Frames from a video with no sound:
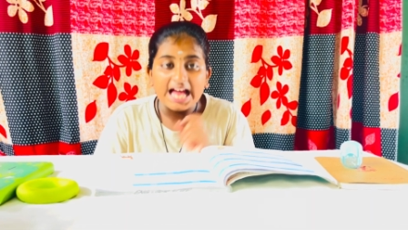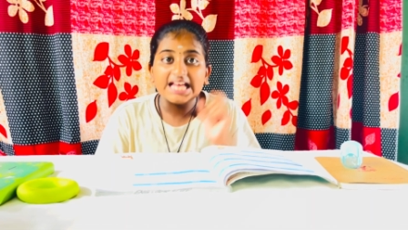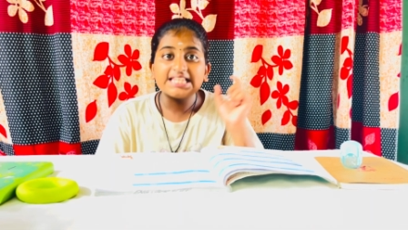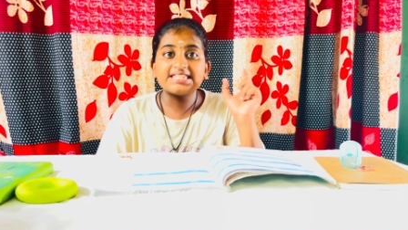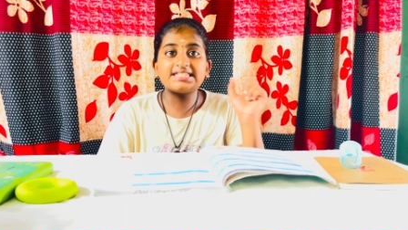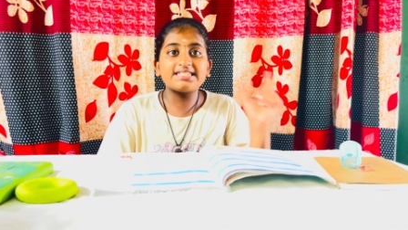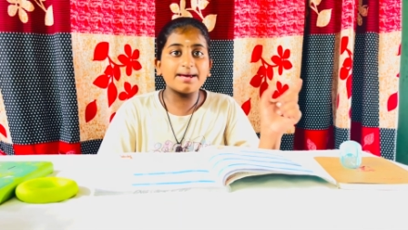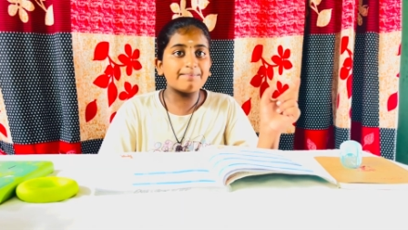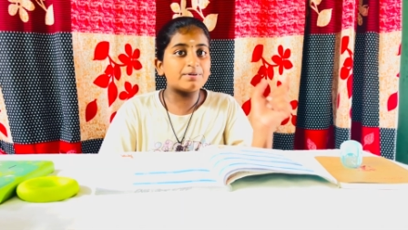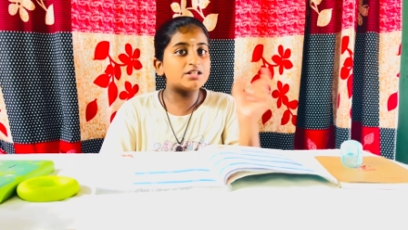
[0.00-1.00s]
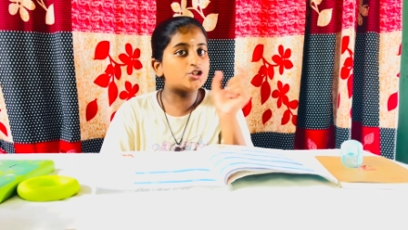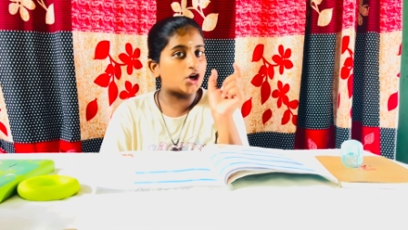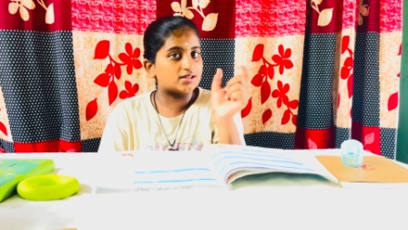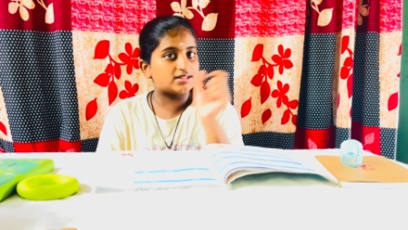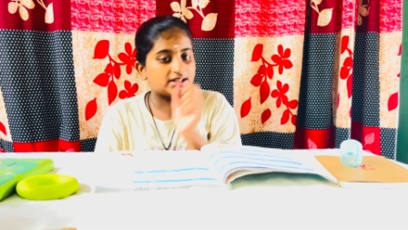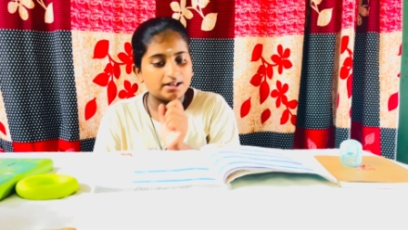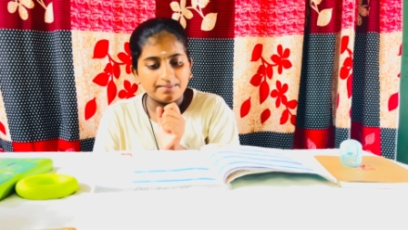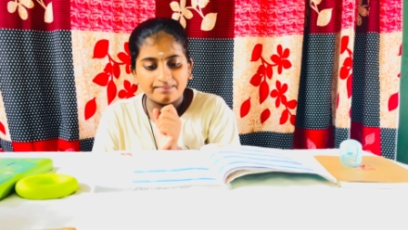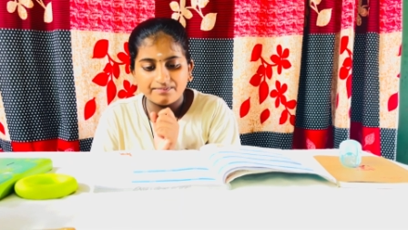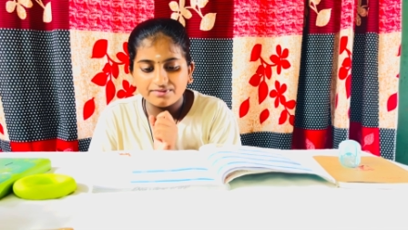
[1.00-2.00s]
Stepdaughter,
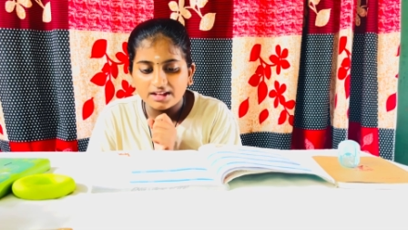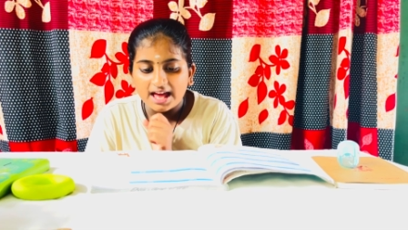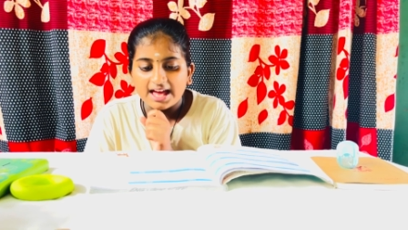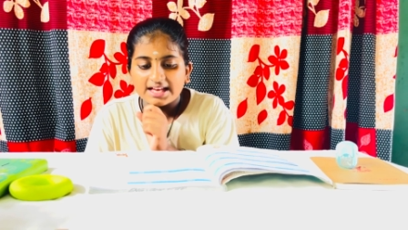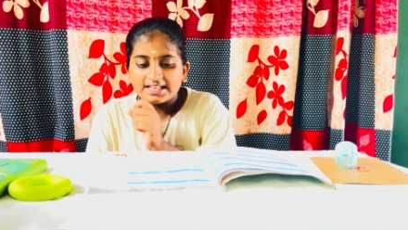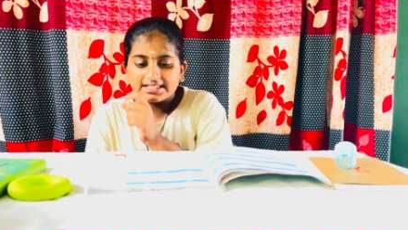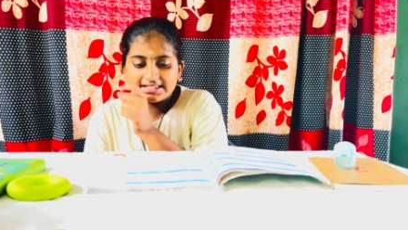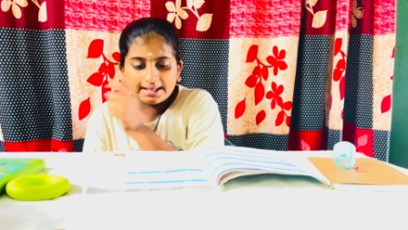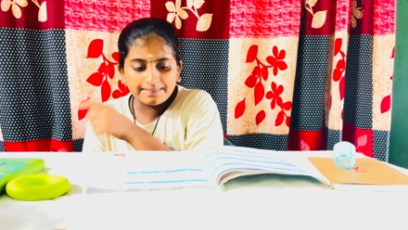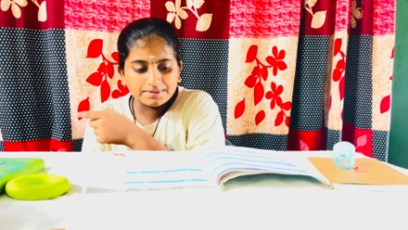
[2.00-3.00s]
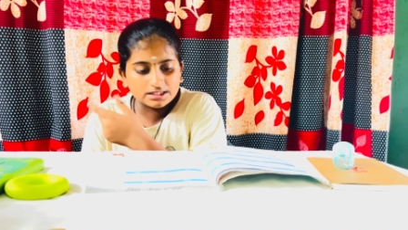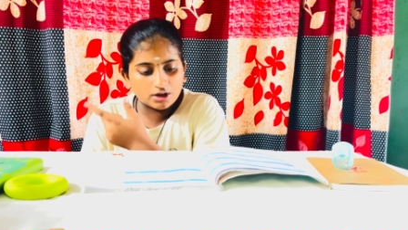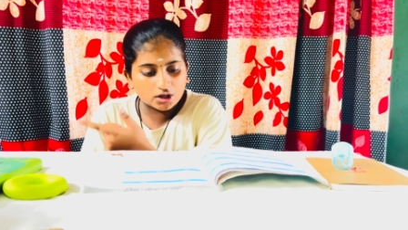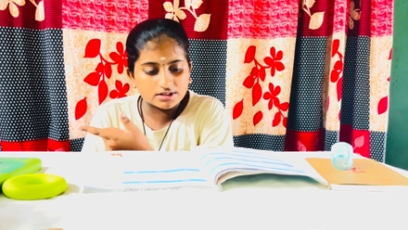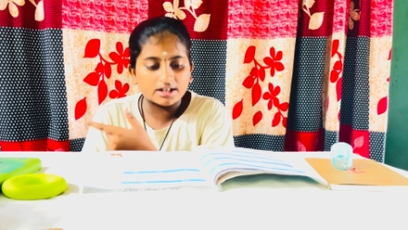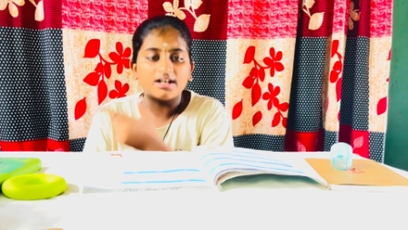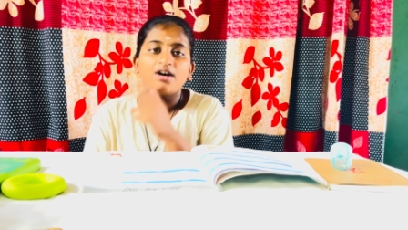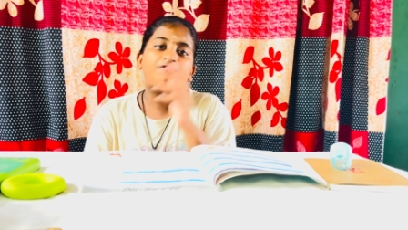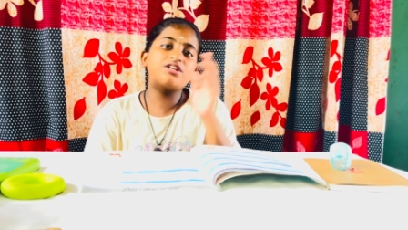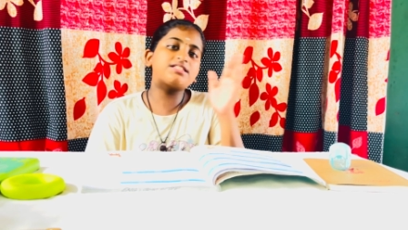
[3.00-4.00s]
stepdaughter.
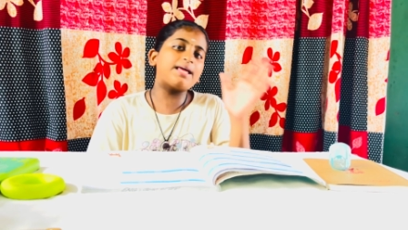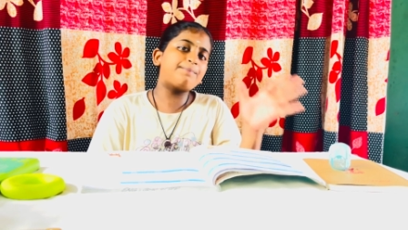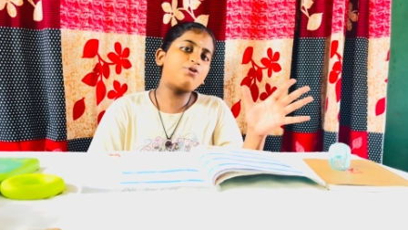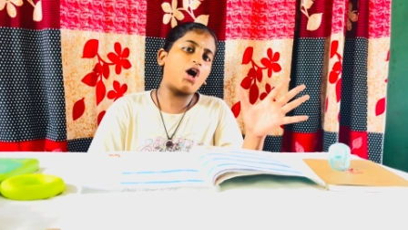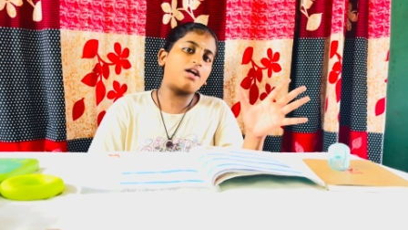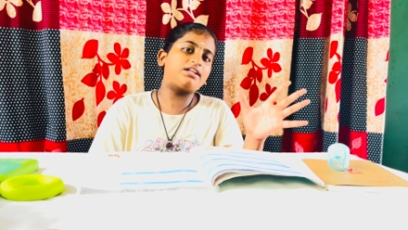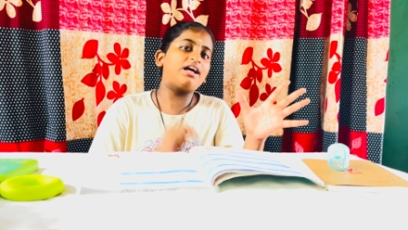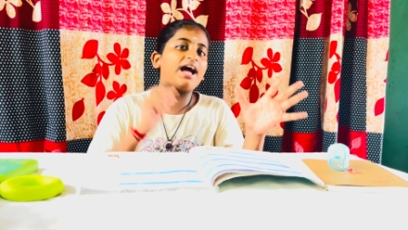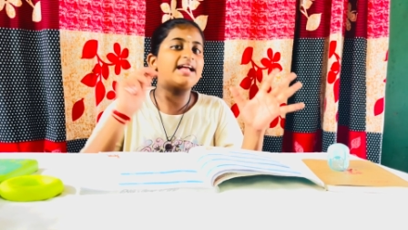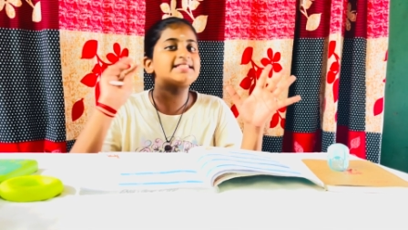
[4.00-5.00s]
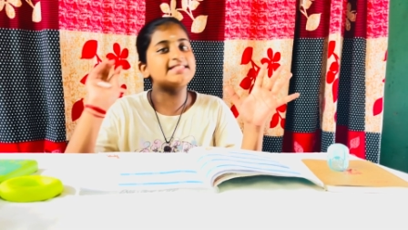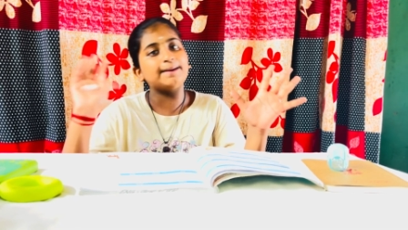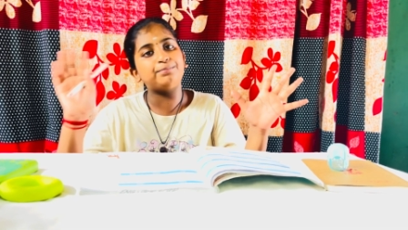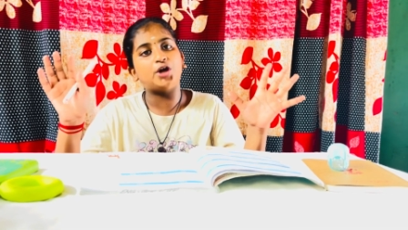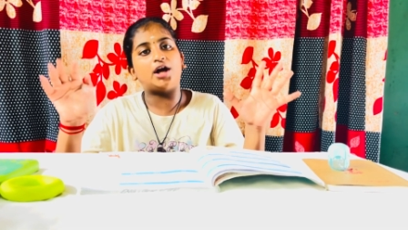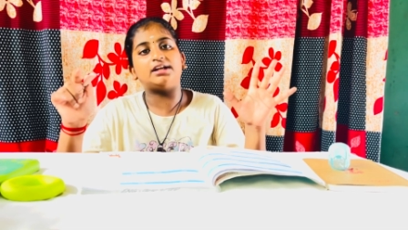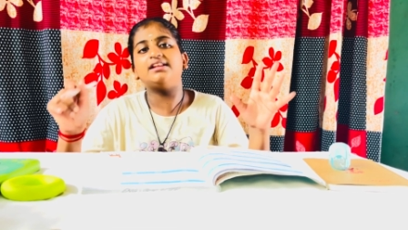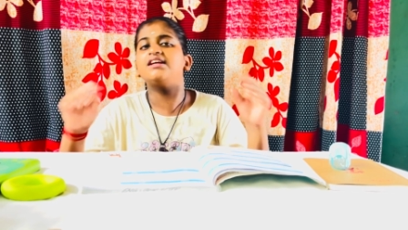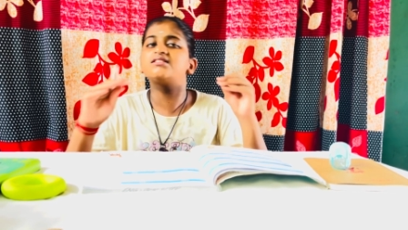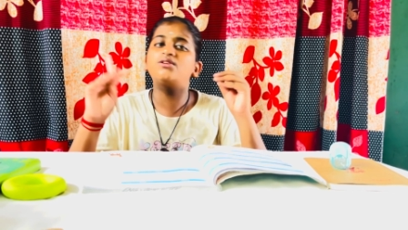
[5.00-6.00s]
For stepdaughter and stepdaughter,
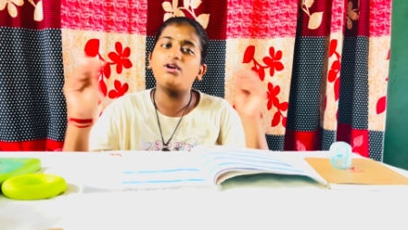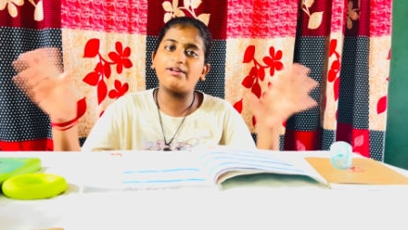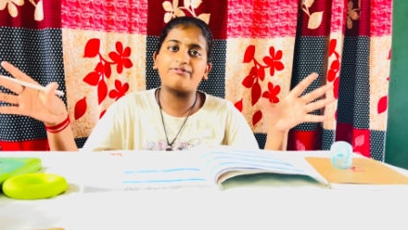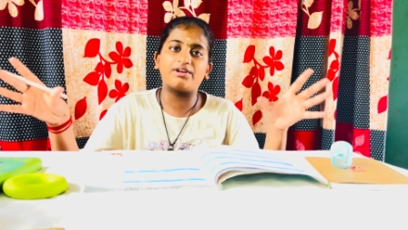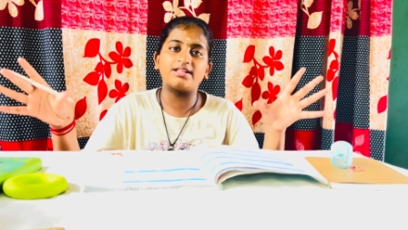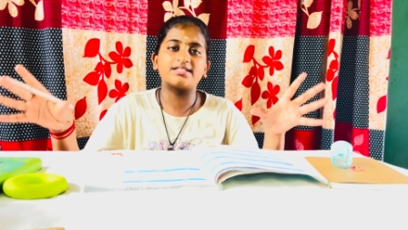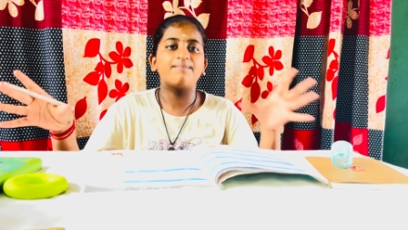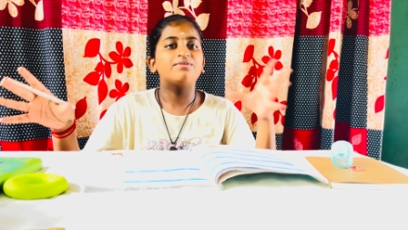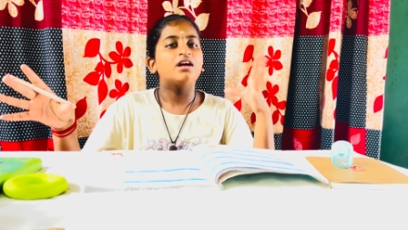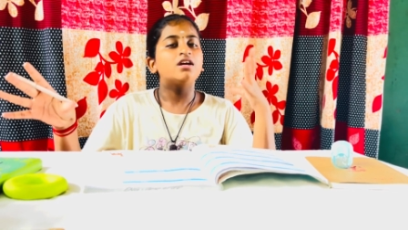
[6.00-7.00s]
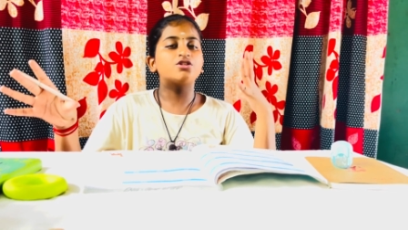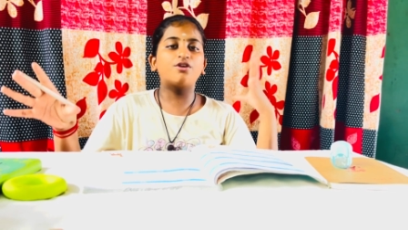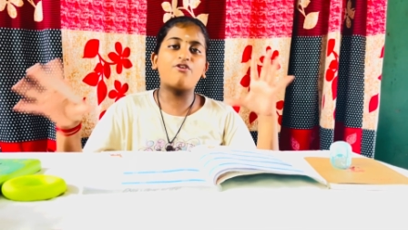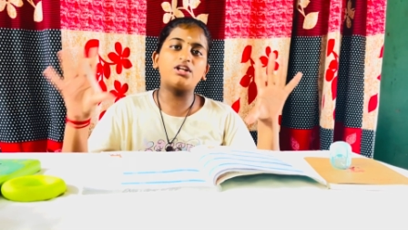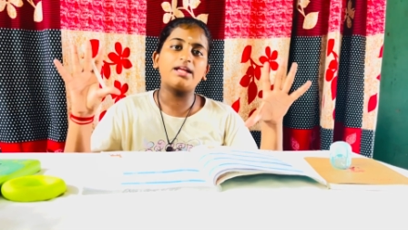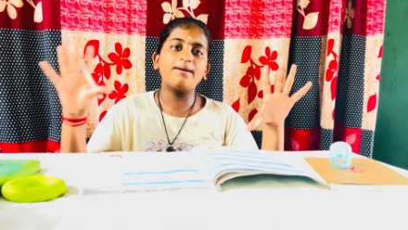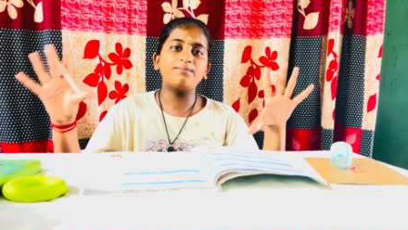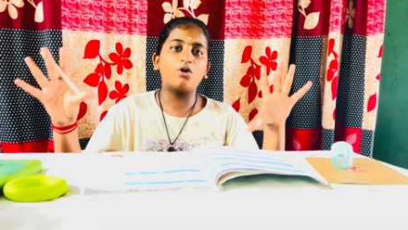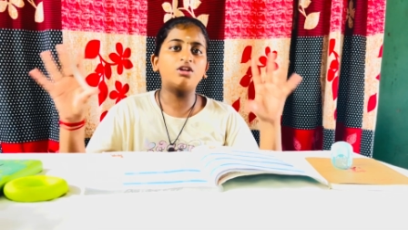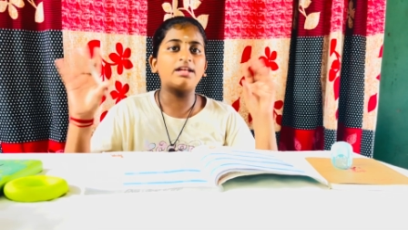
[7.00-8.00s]
there is no difference. So for them
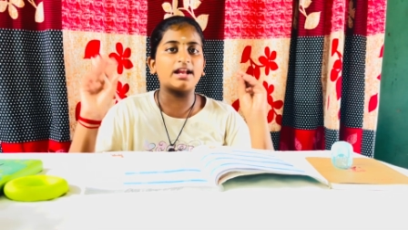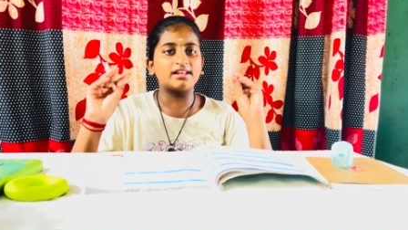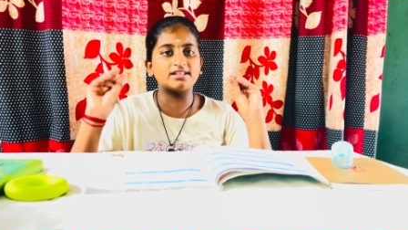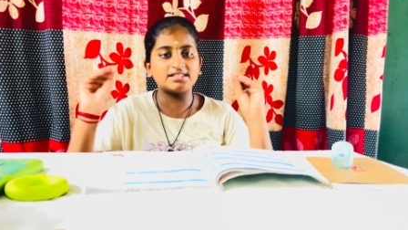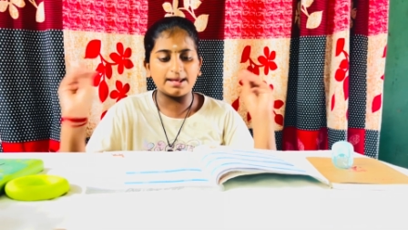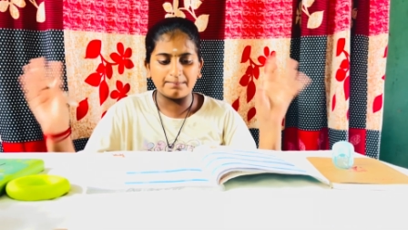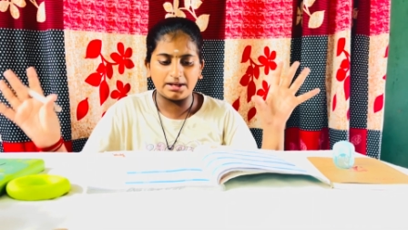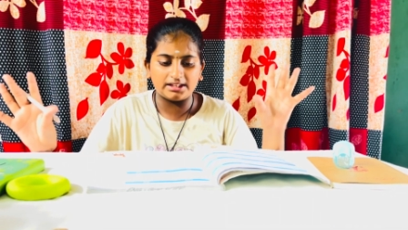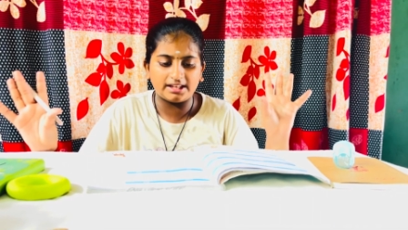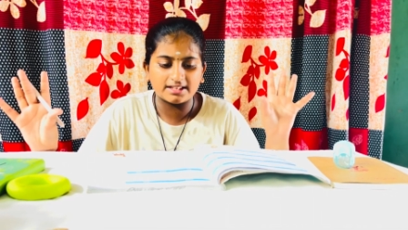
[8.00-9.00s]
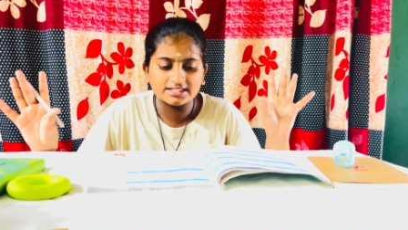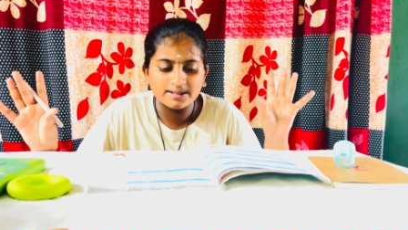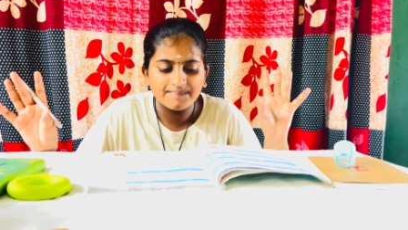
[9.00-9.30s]
both, there are the same meanings.